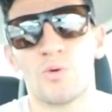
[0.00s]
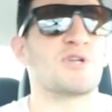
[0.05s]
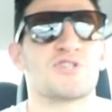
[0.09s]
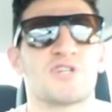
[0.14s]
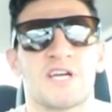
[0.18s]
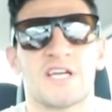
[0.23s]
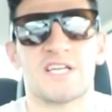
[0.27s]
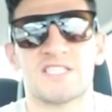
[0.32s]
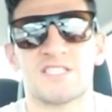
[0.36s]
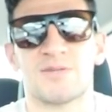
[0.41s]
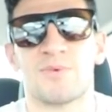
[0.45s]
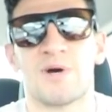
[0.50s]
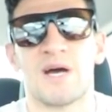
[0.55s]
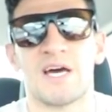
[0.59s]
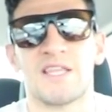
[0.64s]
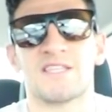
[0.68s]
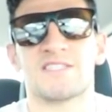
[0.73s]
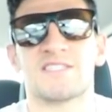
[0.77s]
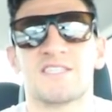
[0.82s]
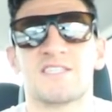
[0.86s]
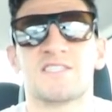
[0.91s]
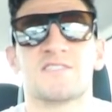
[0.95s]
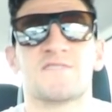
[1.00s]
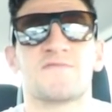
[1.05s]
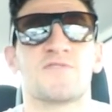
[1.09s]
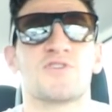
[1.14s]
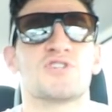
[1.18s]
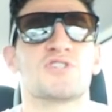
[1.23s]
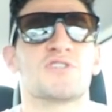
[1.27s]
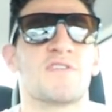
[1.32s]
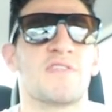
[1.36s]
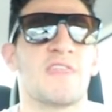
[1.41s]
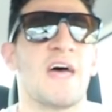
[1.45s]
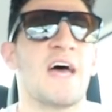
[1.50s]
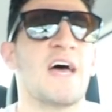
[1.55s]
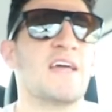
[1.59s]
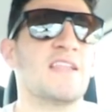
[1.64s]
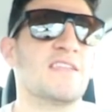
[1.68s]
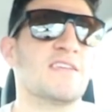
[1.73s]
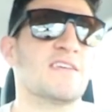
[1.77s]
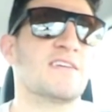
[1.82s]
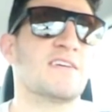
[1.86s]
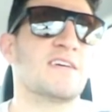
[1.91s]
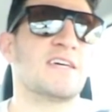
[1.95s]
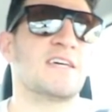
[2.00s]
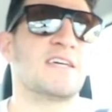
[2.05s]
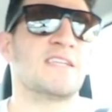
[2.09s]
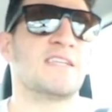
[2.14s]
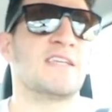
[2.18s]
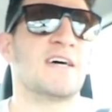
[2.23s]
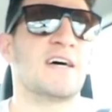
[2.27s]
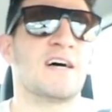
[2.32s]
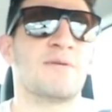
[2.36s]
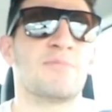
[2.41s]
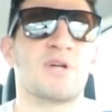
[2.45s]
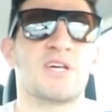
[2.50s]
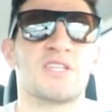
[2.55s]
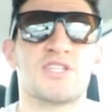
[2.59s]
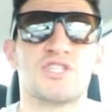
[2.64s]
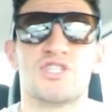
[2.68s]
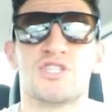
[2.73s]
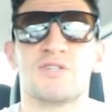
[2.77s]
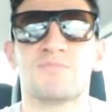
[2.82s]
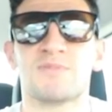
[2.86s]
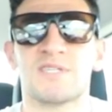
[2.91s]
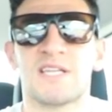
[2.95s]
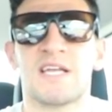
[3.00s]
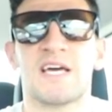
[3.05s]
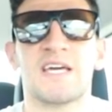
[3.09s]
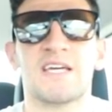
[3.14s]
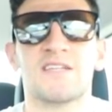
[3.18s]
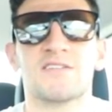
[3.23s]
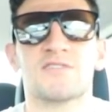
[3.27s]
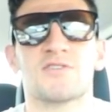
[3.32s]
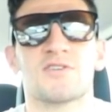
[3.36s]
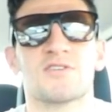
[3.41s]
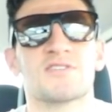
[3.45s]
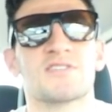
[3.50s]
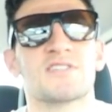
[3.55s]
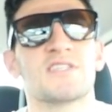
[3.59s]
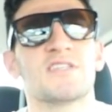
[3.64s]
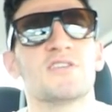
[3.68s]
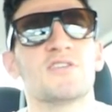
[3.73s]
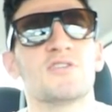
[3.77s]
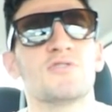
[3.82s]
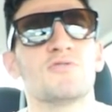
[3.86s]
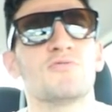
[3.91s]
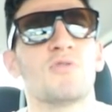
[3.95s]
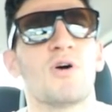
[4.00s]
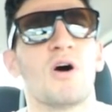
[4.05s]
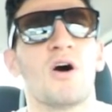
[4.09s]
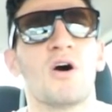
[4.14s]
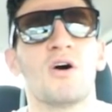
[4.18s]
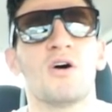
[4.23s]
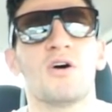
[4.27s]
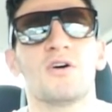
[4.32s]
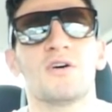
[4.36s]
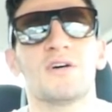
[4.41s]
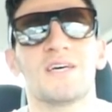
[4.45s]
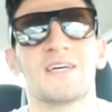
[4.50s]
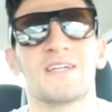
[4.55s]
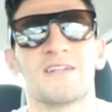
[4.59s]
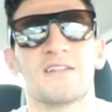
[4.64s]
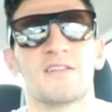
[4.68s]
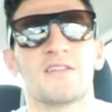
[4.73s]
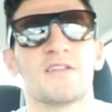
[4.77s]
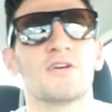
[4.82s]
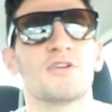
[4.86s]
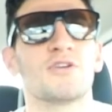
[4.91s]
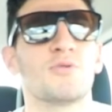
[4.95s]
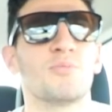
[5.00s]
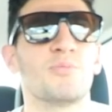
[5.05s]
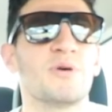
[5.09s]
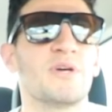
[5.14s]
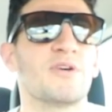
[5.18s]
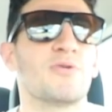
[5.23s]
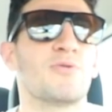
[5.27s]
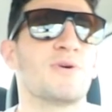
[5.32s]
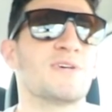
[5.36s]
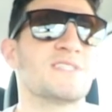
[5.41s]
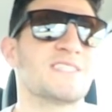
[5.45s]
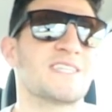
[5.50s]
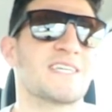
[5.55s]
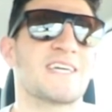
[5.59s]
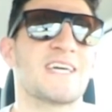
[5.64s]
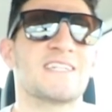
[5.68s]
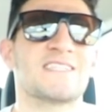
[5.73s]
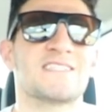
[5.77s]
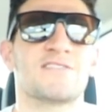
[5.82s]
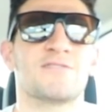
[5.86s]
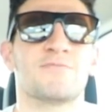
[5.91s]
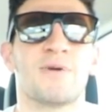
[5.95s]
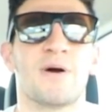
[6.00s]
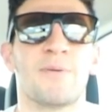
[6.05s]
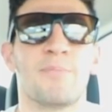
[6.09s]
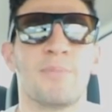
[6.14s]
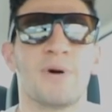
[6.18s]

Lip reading: I'll try to get some behind the scenes footage of that, and I'm gonna hit the gym tonight. So I'll see you all in a little bit once I get to my